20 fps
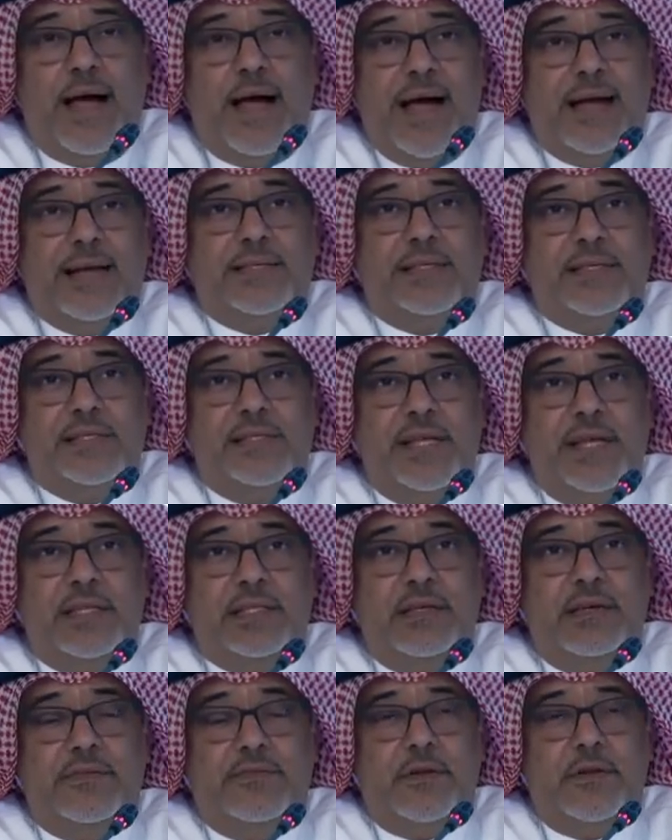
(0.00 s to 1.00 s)
access
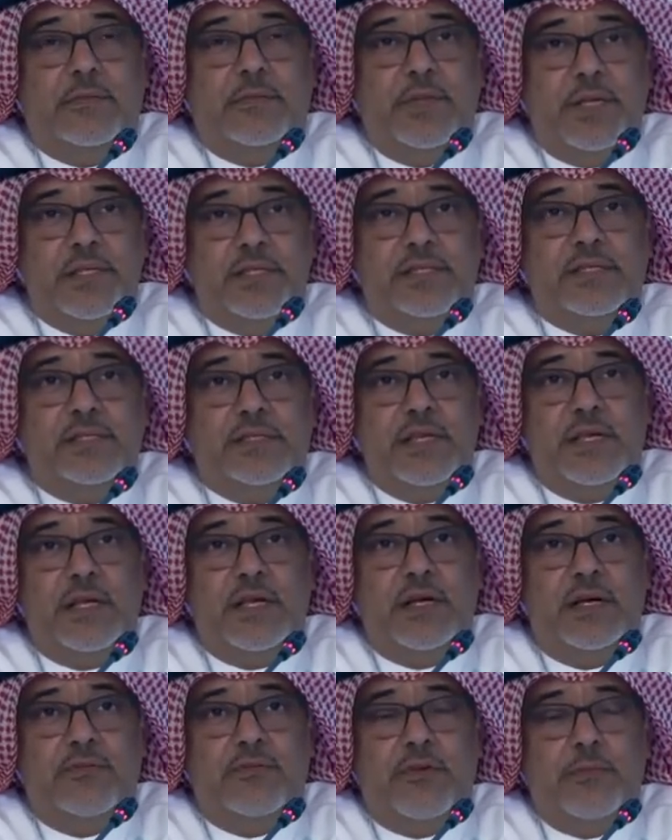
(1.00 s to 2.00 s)
data from this
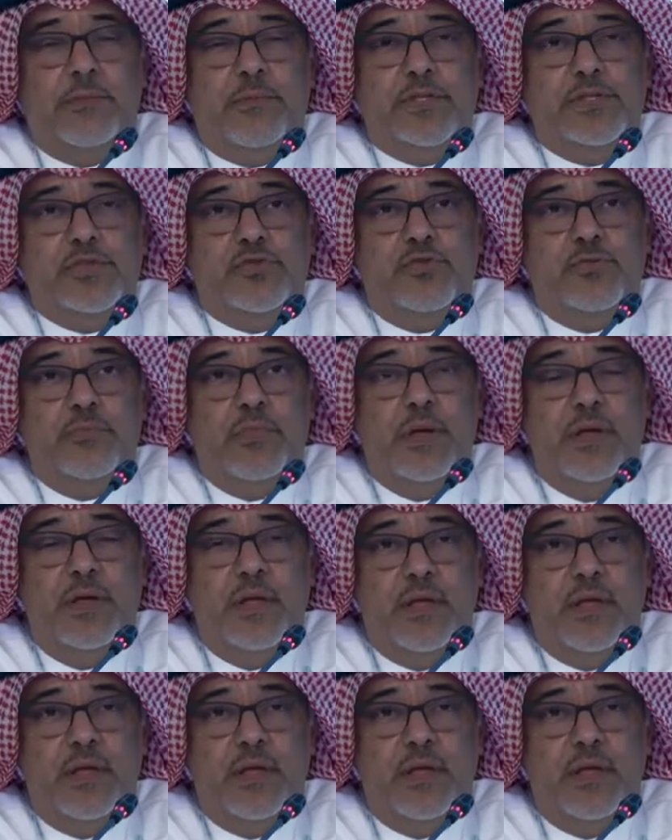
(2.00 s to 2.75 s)
room?